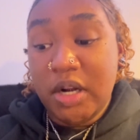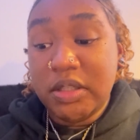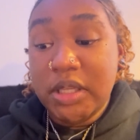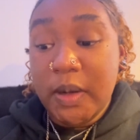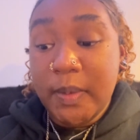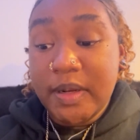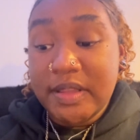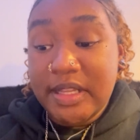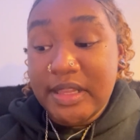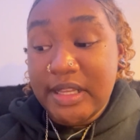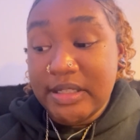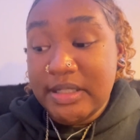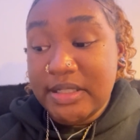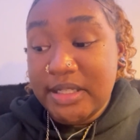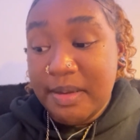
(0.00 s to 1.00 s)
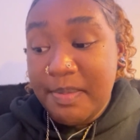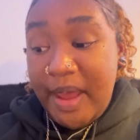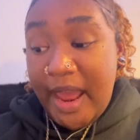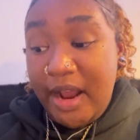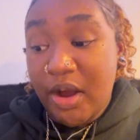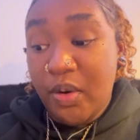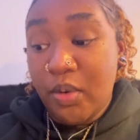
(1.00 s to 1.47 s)
lower than the
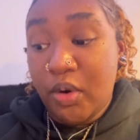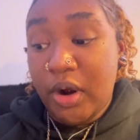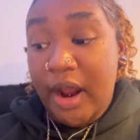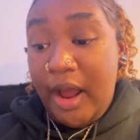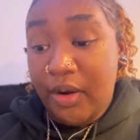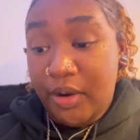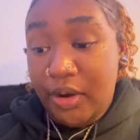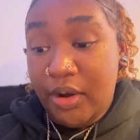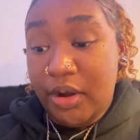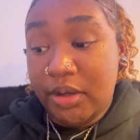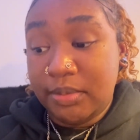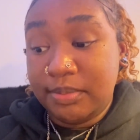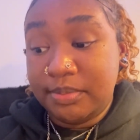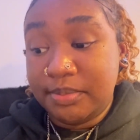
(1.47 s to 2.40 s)
tobacco or alcohol.